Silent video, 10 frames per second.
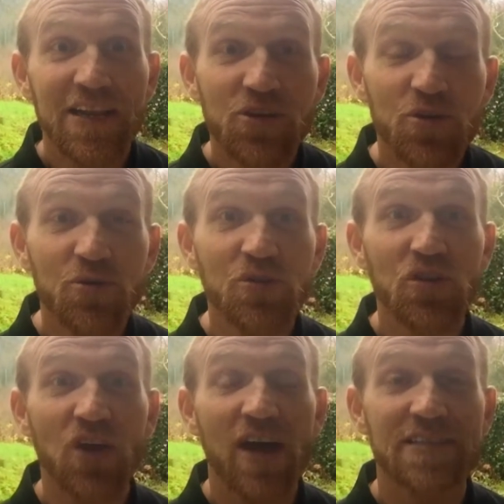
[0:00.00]
and your own
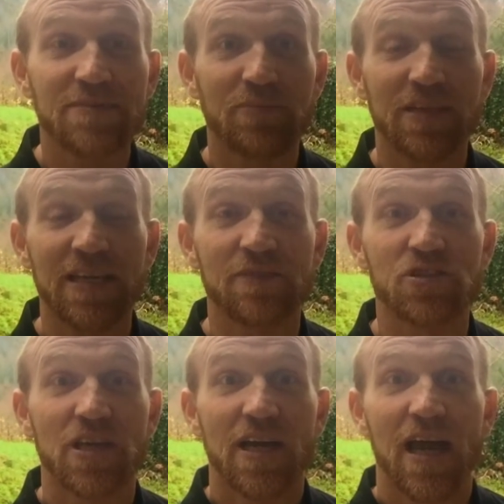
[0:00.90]
thoughts and beliefs,